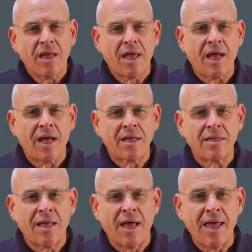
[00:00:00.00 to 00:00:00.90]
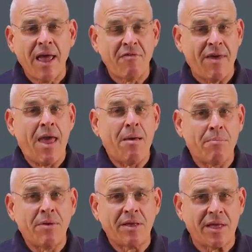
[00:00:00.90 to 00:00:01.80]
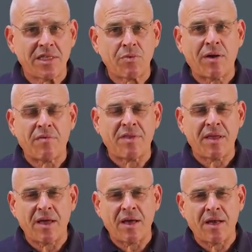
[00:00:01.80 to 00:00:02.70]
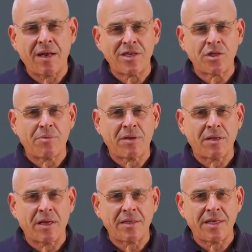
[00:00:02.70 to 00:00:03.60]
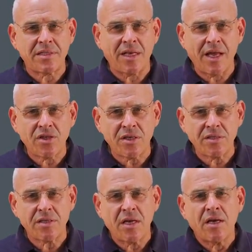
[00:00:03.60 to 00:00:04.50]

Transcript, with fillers: And I have M as one of the uh, legible uh, destinations.